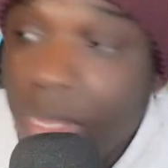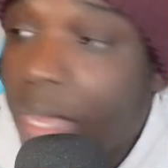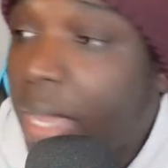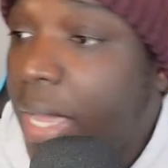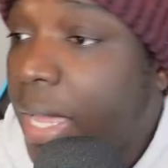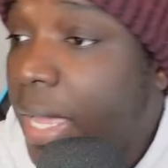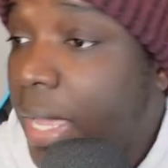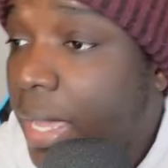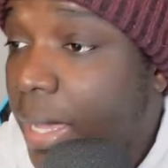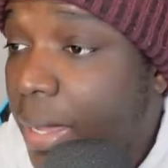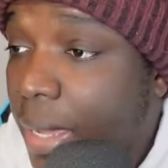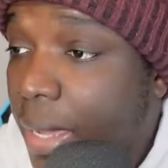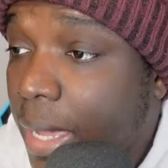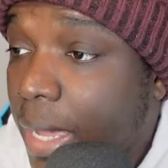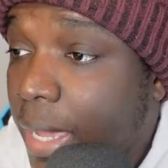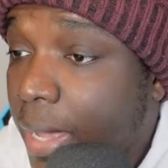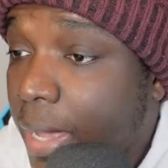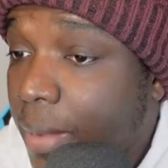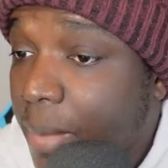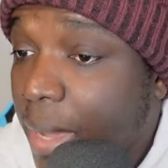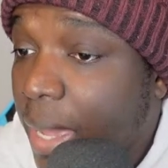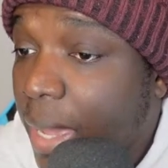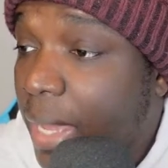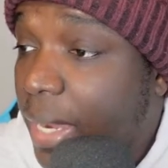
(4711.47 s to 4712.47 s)

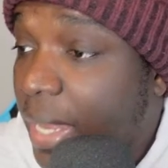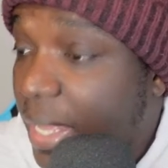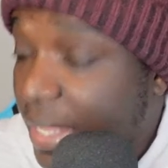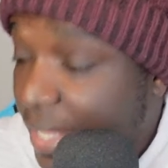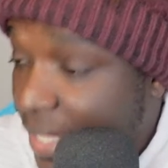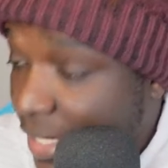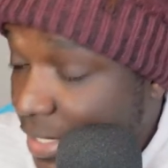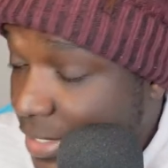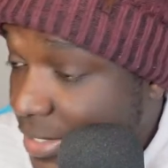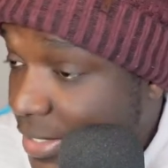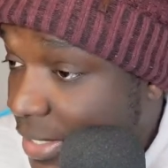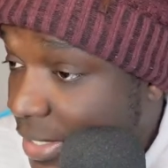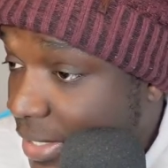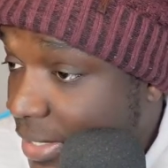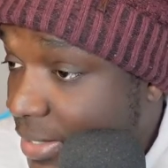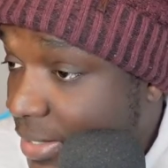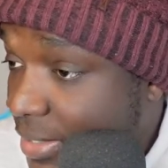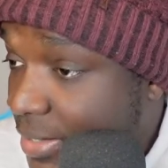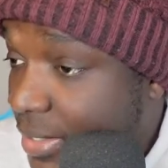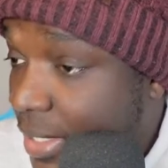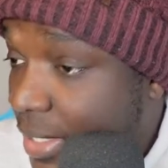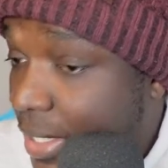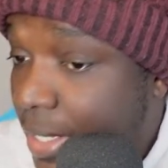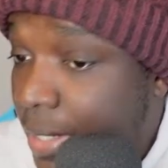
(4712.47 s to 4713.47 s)
all I can say
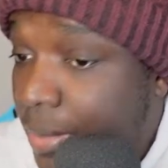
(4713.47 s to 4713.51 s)
is